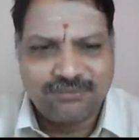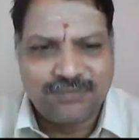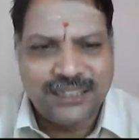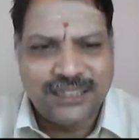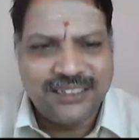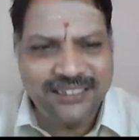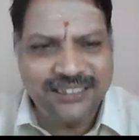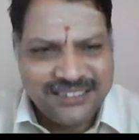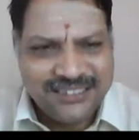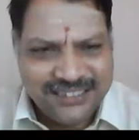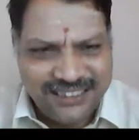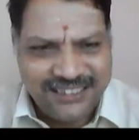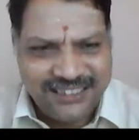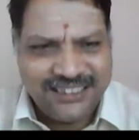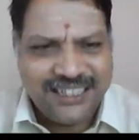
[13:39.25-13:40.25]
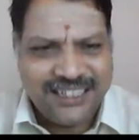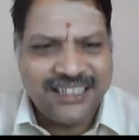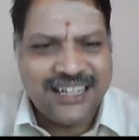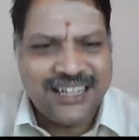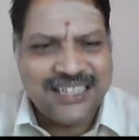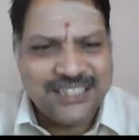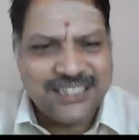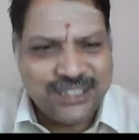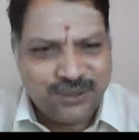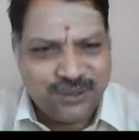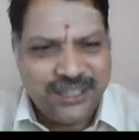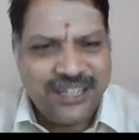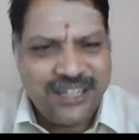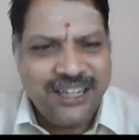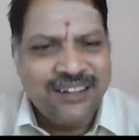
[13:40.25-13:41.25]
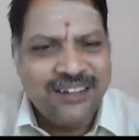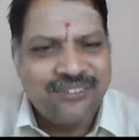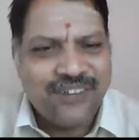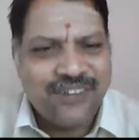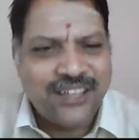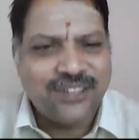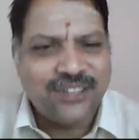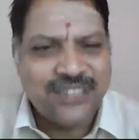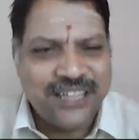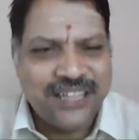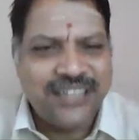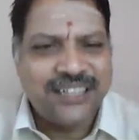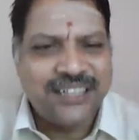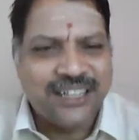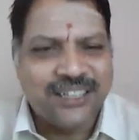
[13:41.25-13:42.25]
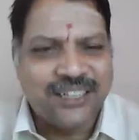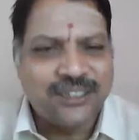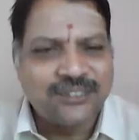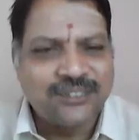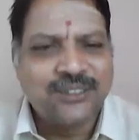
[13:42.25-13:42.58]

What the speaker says: but its incurring cost is only 5,800.